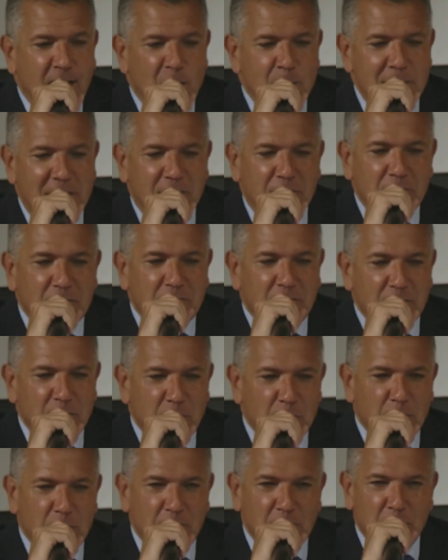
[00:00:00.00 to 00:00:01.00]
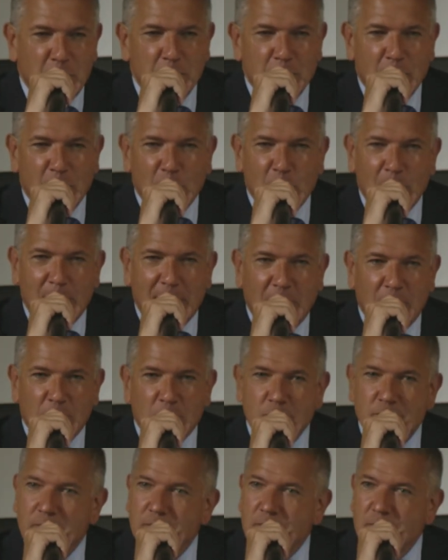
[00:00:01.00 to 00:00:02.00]
everything you think you know about
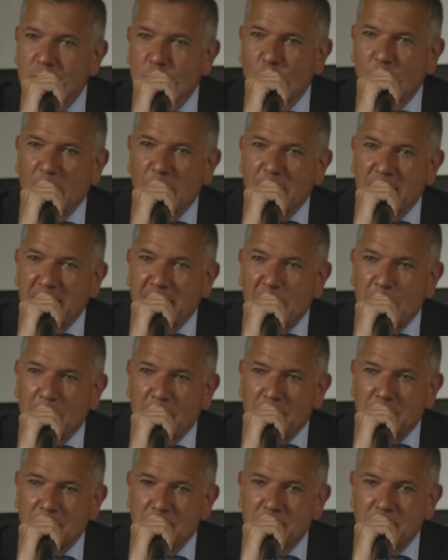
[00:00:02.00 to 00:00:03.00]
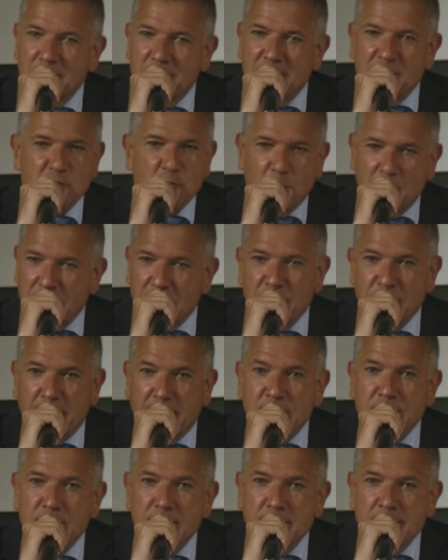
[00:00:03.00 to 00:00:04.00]
wealthy neighborhoods is going to
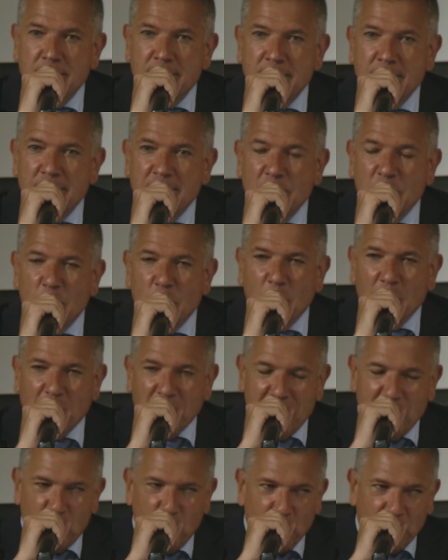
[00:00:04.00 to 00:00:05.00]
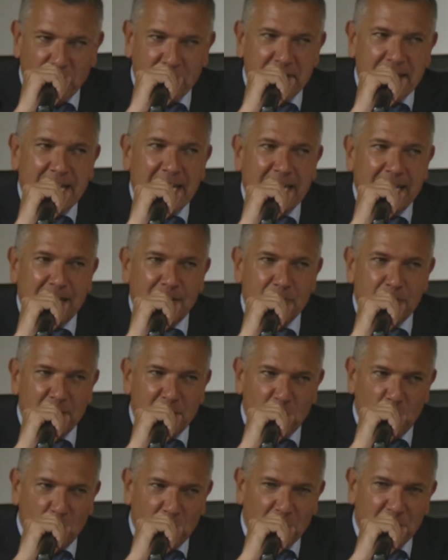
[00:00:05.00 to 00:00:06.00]
change. If we're
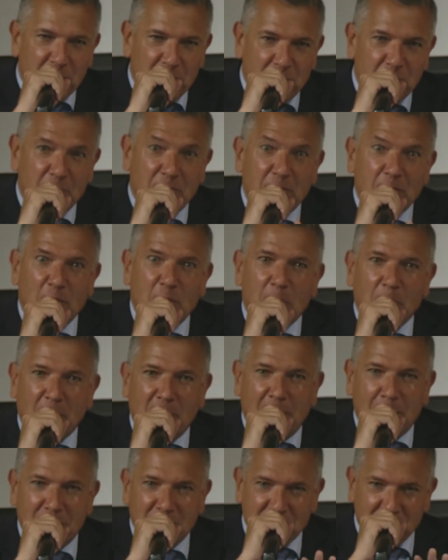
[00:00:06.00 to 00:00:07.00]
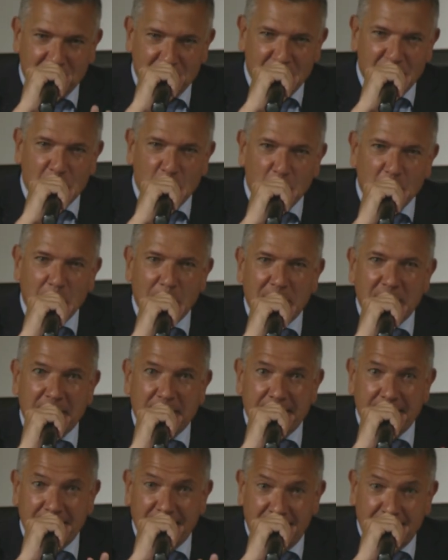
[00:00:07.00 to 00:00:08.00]
going to fulfill the promise of
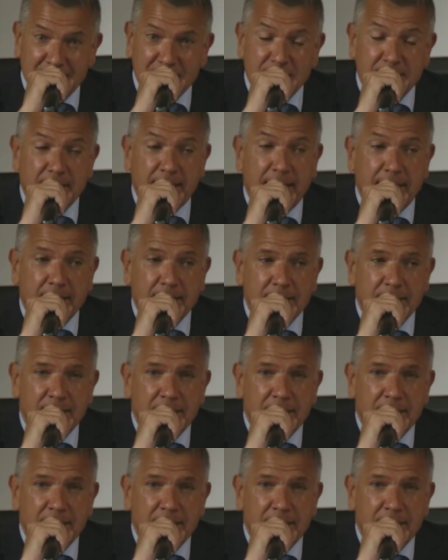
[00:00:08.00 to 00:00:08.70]
affordability on site,